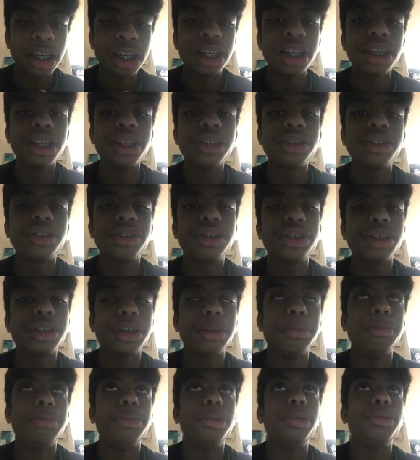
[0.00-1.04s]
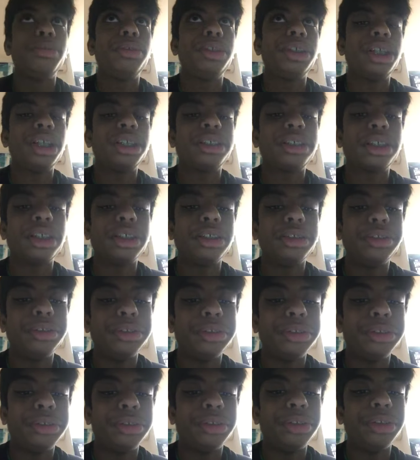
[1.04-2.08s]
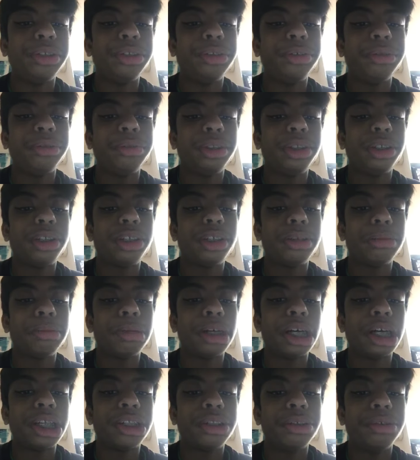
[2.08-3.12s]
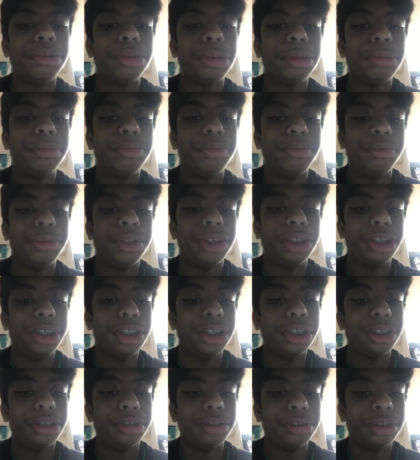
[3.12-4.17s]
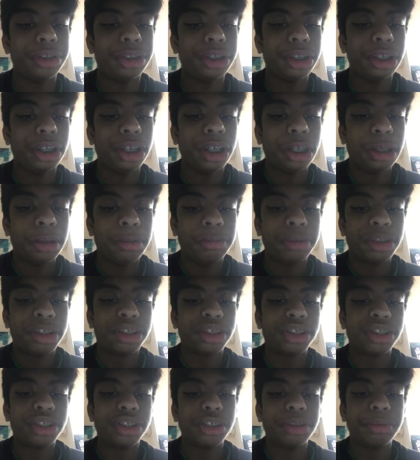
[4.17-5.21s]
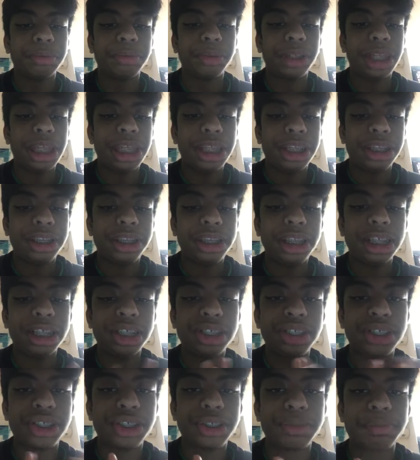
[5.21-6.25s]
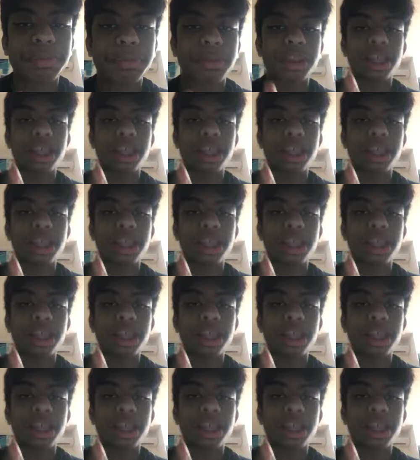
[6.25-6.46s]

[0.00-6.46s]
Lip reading: energetic mood as I usually do in other videos. Because, you know, this